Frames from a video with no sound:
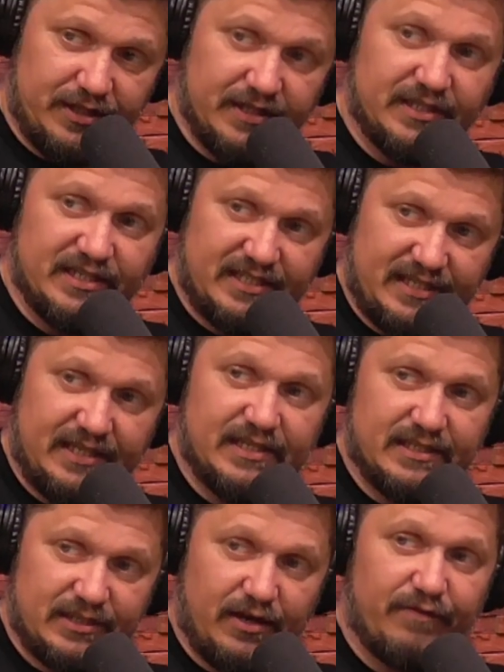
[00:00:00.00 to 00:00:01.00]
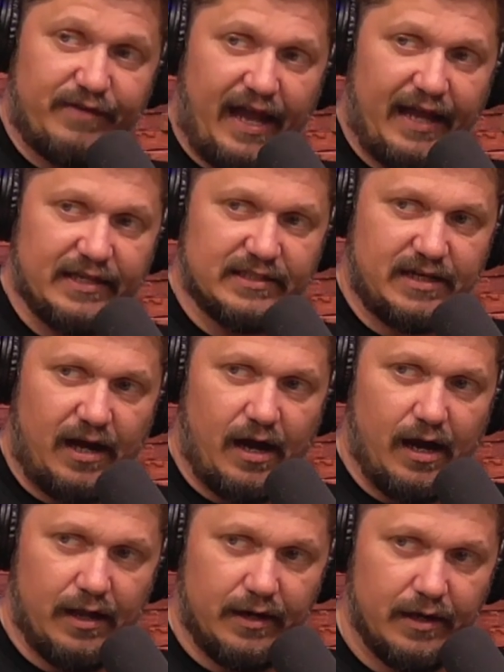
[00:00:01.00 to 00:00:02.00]
the descendants of Genghis
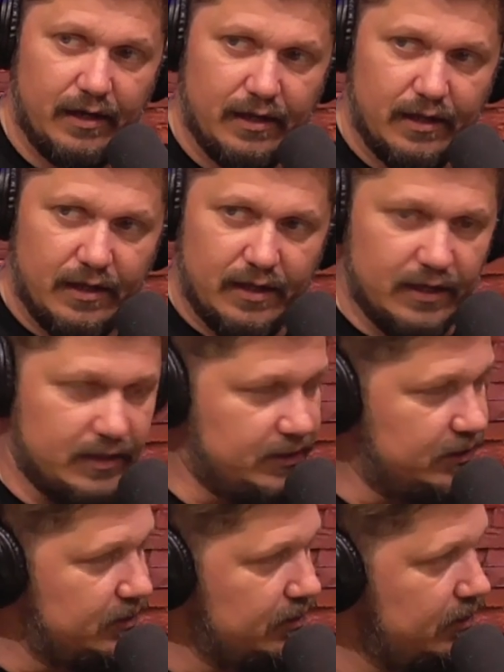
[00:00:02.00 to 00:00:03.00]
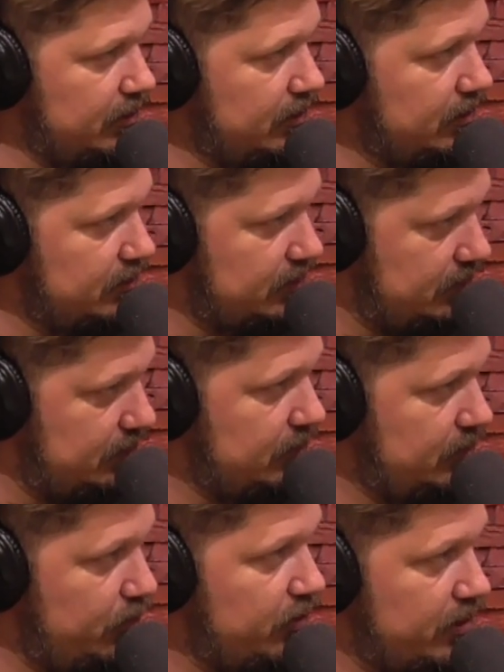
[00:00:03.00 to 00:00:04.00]
Khan. Is
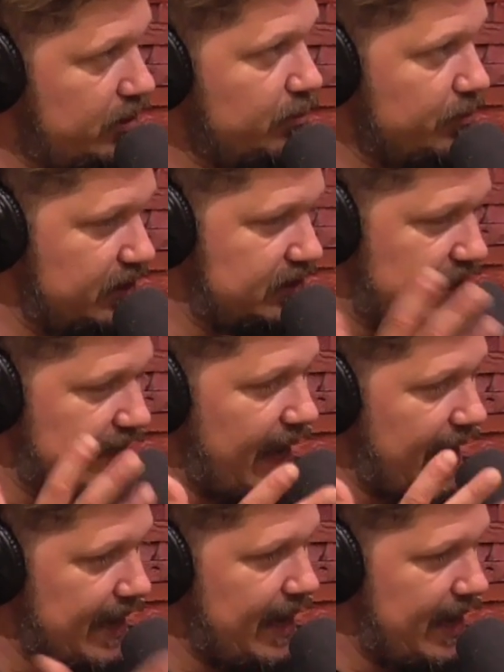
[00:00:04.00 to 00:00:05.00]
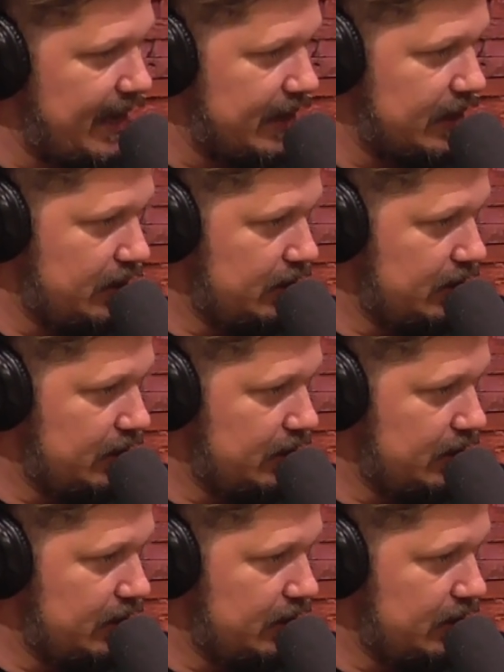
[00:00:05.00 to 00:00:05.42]
you hear them? They say gang, gang.